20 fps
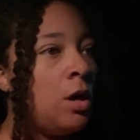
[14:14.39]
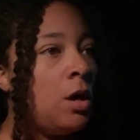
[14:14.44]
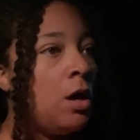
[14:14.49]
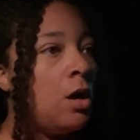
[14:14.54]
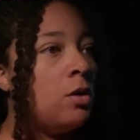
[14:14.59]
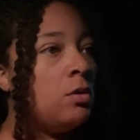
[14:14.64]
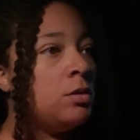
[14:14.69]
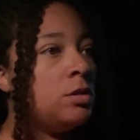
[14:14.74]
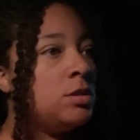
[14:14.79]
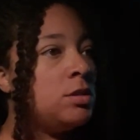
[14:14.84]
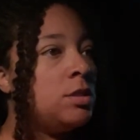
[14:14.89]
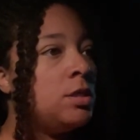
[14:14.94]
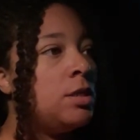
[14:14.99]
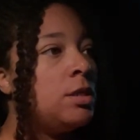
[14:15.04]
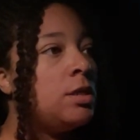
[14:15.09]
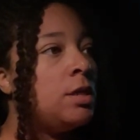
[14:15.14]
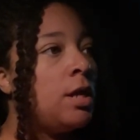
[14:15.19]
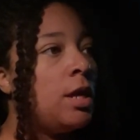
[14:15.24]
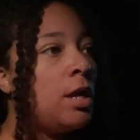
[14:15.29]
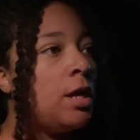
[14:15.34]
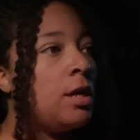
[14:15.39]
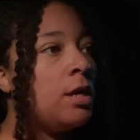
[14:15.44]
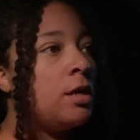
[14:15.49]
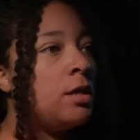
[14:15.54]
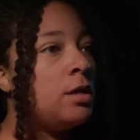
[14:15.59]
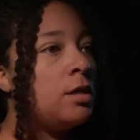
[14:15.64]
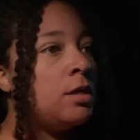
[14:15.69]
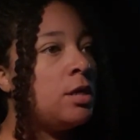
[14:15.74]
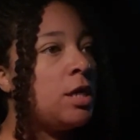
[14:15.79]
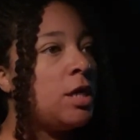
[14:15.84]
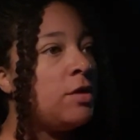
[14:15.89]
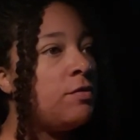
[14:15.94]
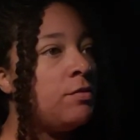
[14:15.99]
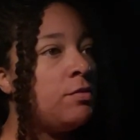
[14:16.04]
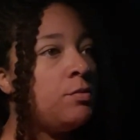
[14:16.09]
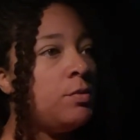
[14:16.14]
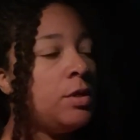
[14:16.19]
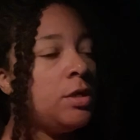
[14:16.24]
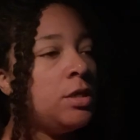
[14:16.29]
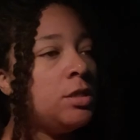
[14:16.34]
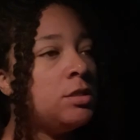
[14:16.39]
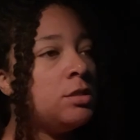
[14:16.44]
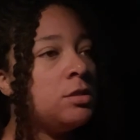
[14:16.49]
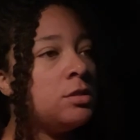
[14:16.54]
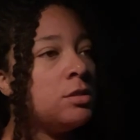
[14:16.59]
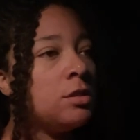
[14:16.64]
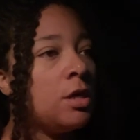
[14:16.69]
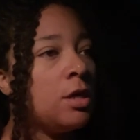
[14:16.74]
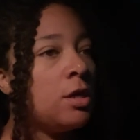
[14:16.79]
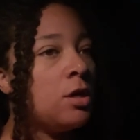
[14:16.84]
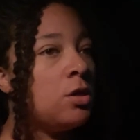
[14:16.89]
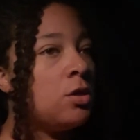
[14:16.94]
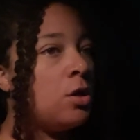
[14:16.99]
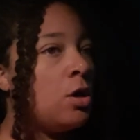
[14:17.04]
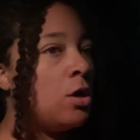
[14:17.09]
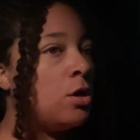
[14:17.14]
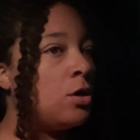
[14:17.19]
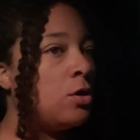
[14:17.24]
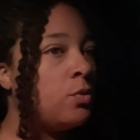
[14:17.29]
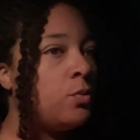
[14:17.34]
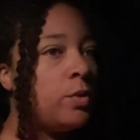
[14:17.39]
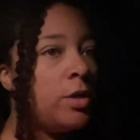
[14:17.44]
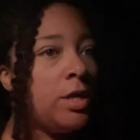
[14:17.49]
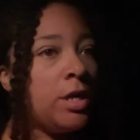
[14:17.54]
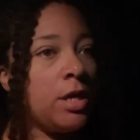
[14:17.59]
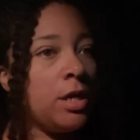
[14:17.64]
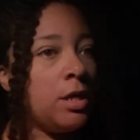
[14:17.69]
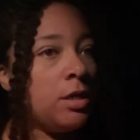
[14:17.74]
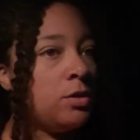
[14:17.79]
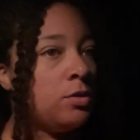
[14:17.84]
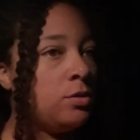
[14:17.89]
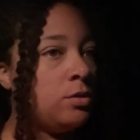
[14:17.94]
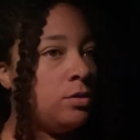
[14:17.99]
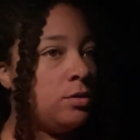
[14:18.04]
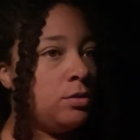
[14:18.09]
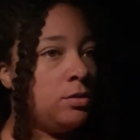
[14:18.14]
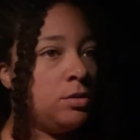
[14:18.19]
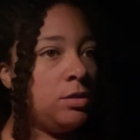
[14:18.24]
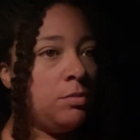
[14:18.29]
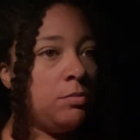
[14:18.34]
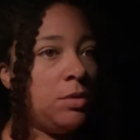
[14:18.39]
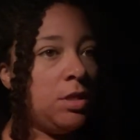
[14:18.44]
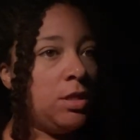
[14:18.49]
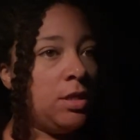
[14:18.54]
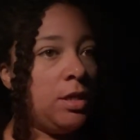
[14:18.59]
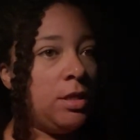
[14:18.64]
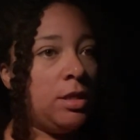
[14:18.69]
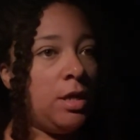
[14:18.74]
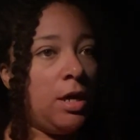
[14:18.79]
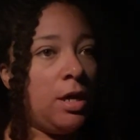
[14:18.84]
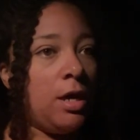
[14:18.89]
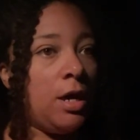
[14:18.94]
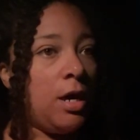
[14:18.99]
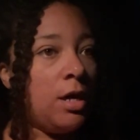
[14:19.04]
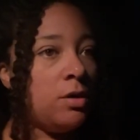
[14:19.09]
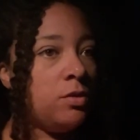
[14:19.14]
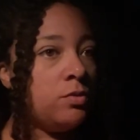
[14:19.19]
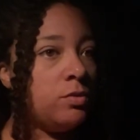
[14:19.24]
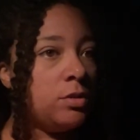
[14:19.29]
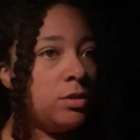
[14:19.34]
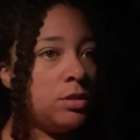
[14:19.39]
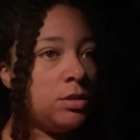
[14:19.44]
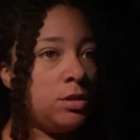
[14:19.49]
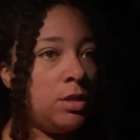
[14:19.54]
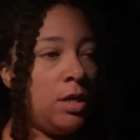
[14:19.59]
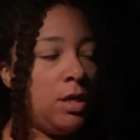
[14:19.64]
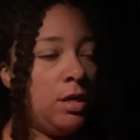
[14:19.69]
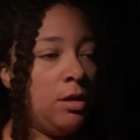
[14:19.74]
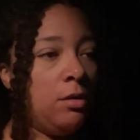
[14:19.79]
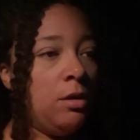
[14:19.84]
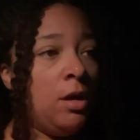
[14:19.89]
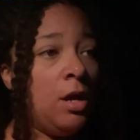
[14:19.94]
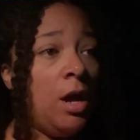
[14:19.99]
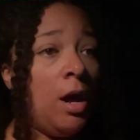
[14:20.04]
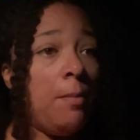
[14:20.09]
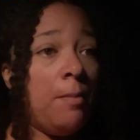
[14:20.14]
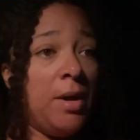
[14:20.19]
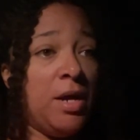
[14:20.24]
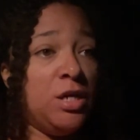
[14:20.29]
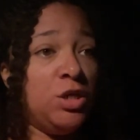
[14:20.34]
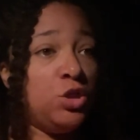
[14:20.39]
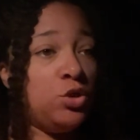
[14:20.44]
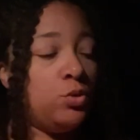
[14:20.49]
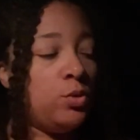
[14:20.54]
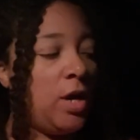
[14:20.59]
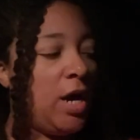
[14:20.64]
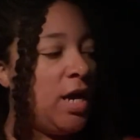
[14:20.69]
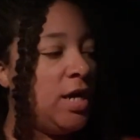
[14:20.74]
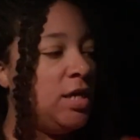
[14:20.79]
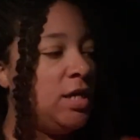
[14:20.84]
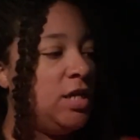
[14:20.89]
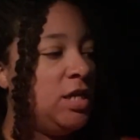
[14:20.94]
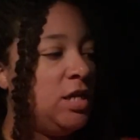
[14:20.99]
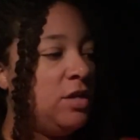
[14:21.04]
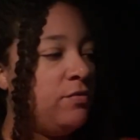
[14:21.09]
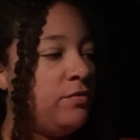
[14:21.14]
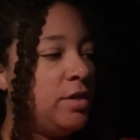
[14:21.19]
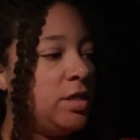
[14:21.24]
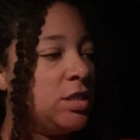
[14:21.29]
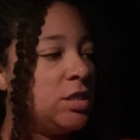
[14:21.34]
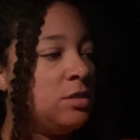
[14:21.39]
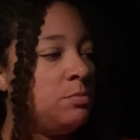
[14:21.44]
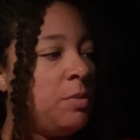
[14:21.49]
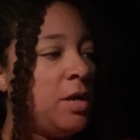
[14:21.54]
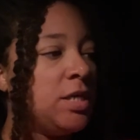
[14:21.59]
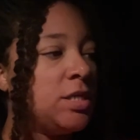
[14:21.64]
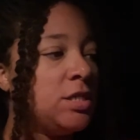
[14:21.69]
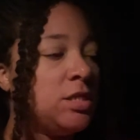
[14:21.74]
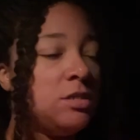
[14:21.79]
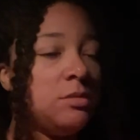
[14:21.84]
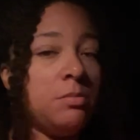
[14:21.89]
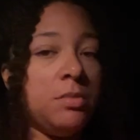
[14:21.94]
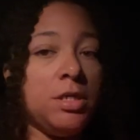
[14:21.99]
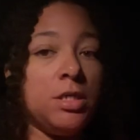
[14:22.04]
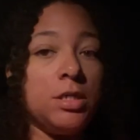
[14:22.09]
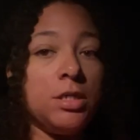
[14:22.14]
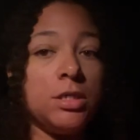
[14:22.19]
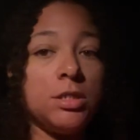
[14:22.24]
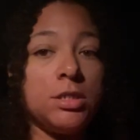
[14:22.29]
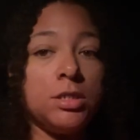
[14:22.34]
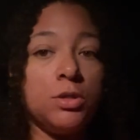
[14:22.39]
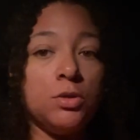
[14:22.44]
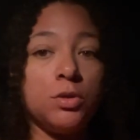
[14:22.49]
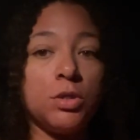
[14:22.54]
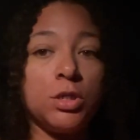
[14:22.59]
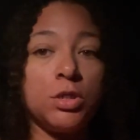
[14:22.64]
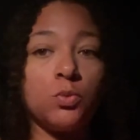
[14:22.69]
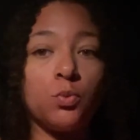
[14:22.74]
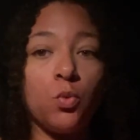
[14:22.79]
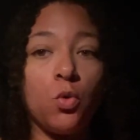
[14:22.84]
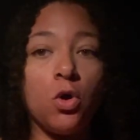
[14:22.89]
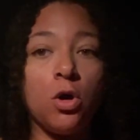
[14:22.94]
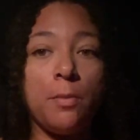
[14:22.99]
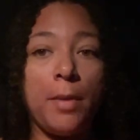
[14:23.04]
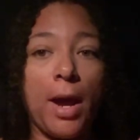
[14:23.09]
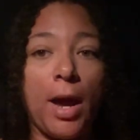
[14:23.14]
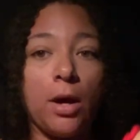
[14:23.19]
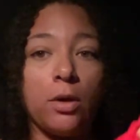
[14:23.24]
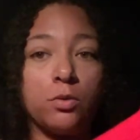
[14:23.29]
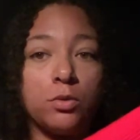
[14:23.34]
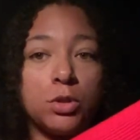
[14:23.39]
on a Sunday, even when it's like a longer weekend or something like that. I don't understand. Mind you, I didn't even expect it to be still this warm out.